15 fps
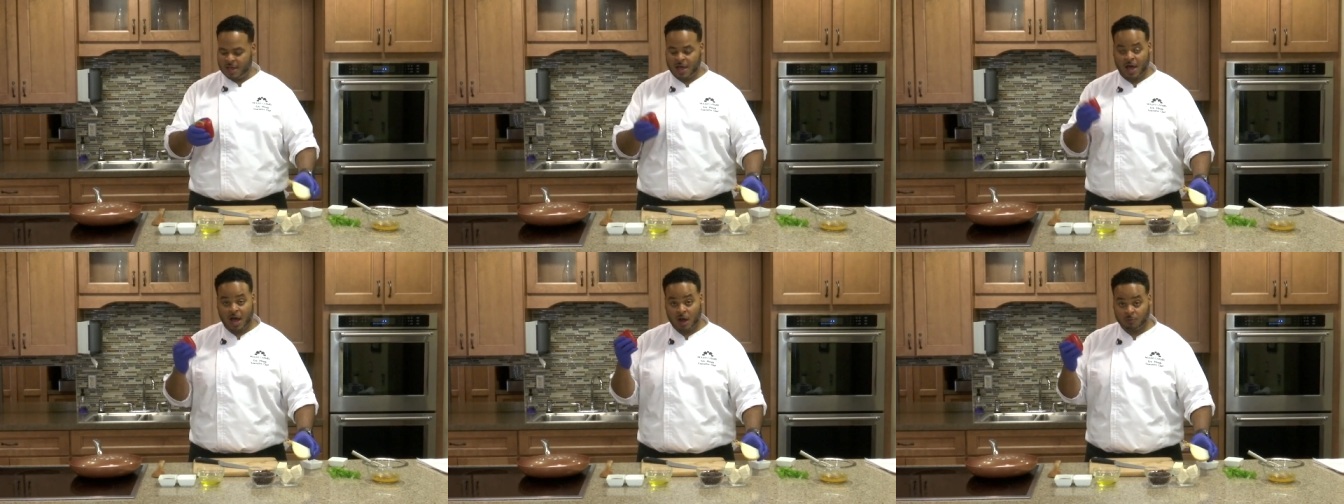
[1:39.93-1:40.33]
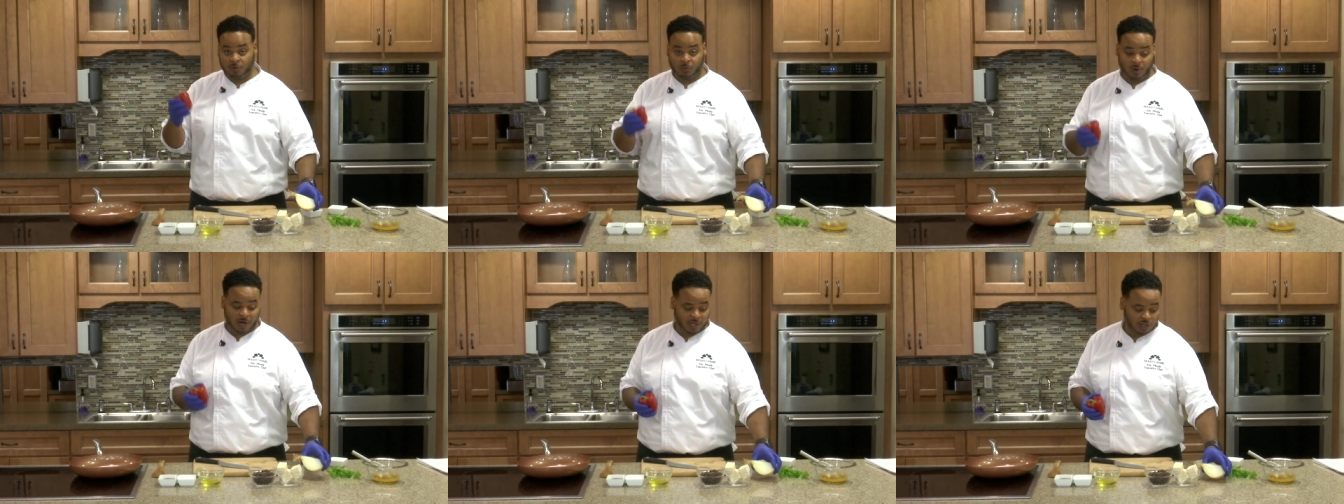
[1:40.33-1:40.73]

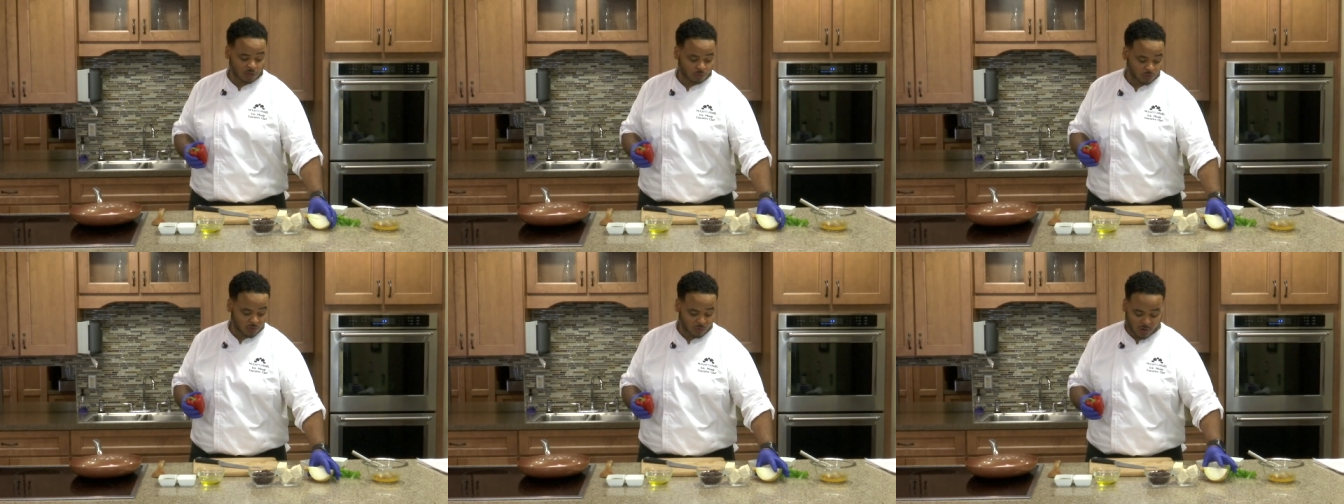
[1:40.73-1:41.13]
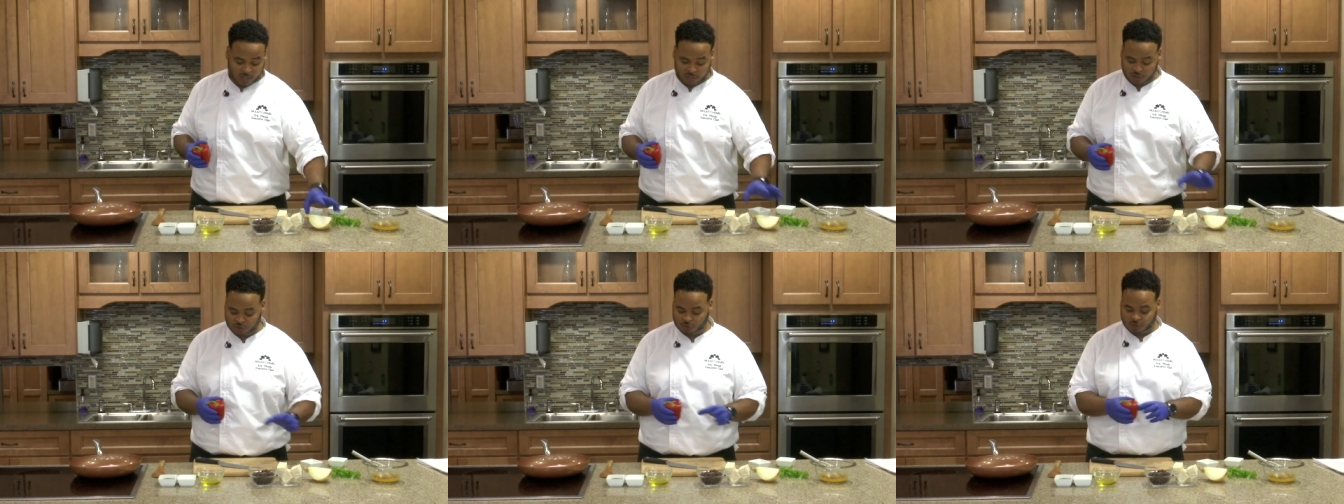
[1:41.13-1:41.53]
We want
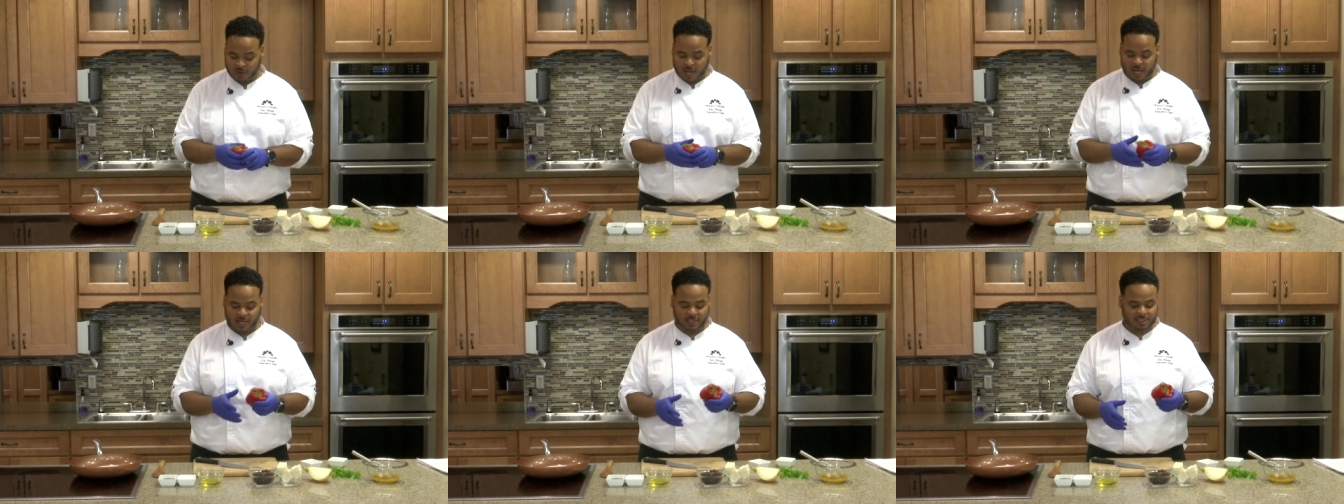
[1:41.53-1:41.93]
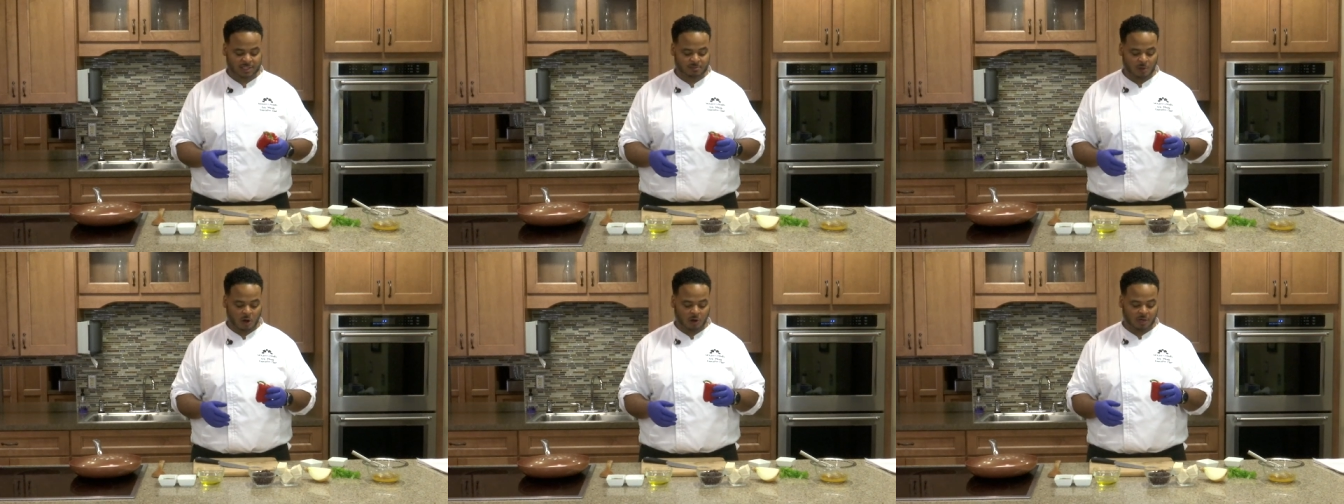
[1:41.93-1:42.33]
to do a
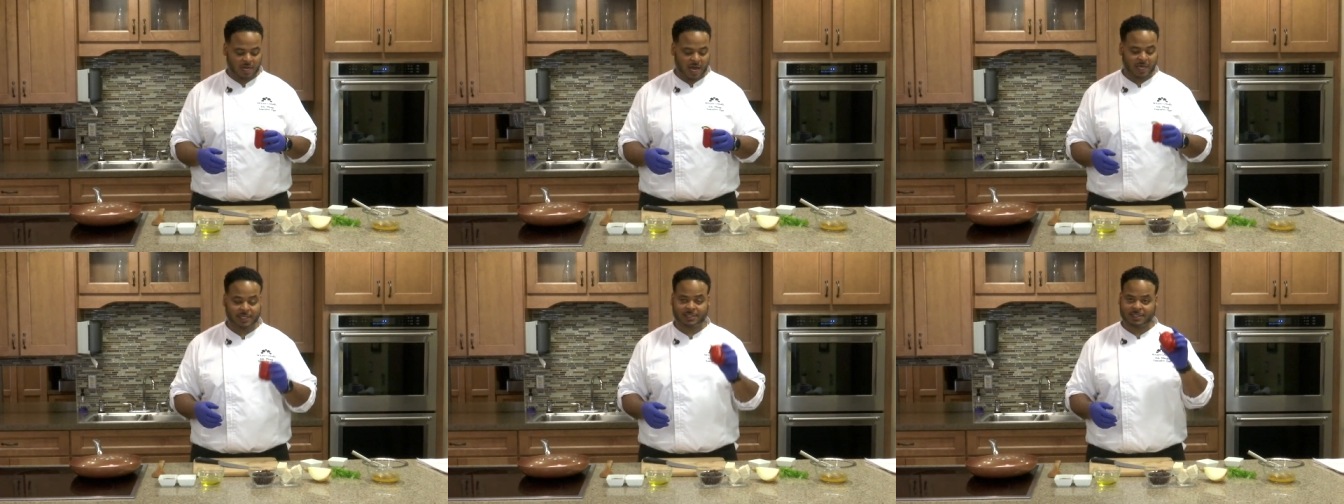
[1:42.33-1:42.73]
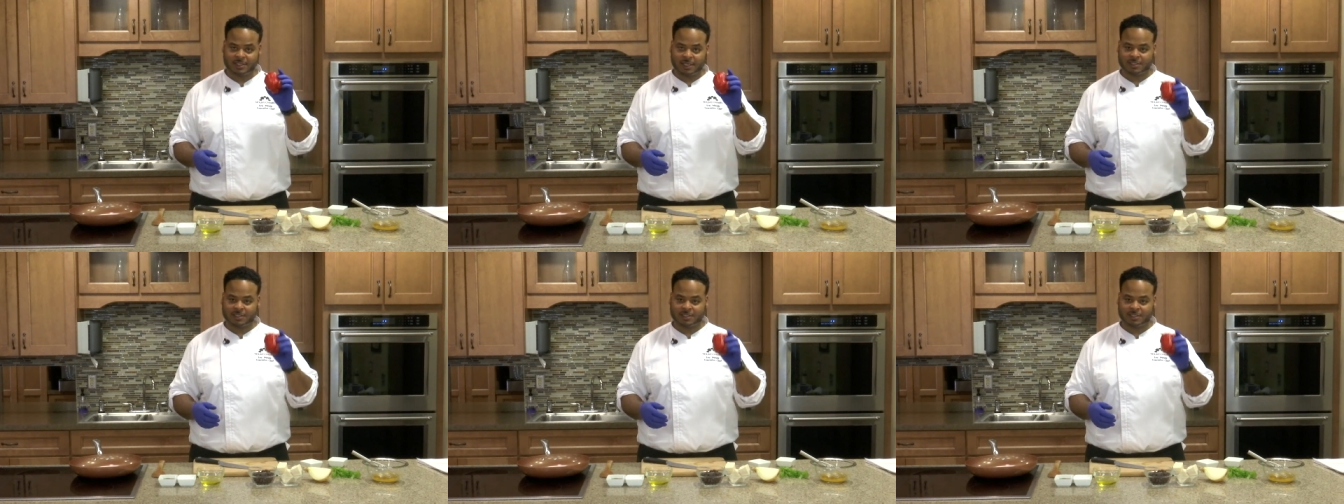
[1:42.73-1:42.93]
small dice.